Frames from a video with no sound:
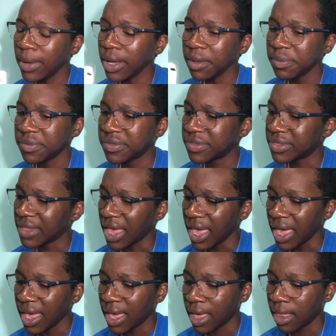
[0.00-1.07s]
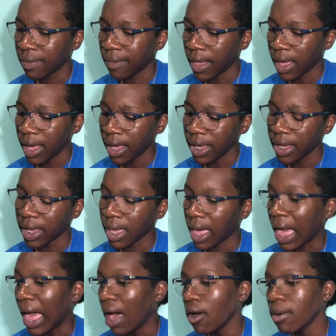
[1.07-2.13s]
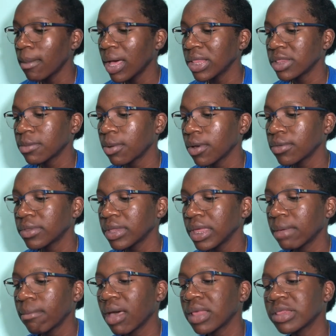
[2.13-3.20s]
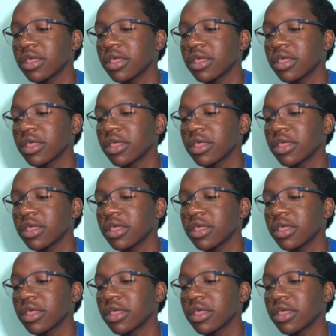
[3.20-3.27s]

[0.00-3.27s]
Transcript: Upset, like, how am I supposed to get my